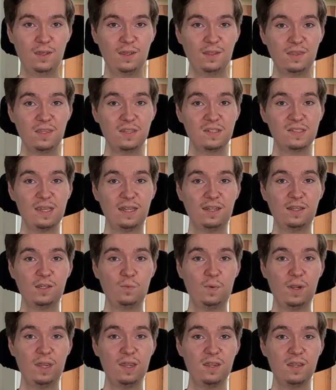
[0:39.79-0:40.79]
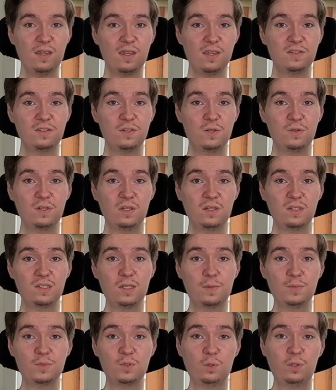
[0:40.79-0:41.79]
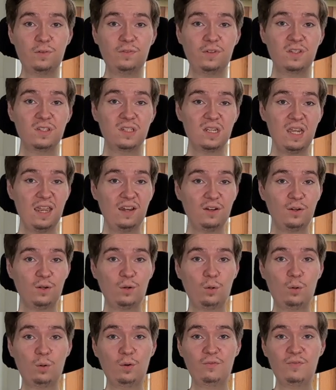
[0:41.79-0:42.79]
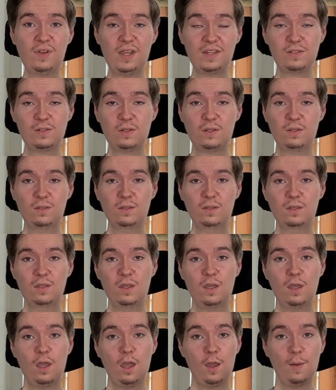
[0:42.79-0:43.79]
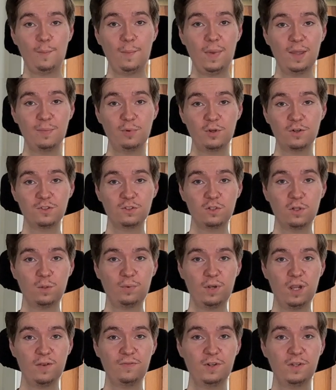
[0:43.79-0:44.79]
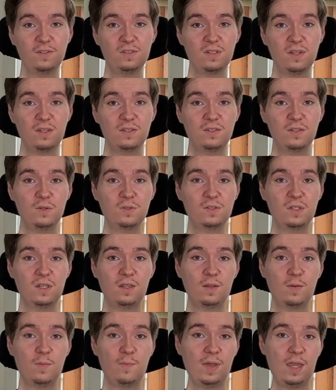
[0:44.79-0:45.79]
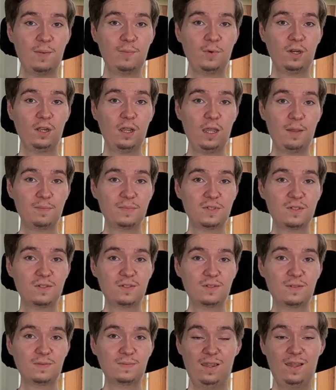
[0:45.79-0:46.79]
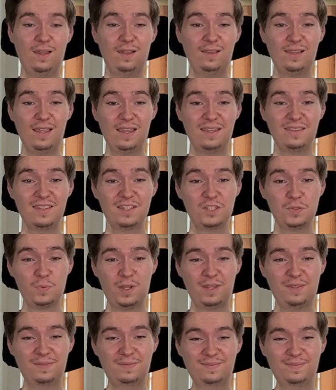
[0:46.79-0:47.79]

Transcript: The second way is using some sort of container or vessel. My personal preference is using paper cups, like this one.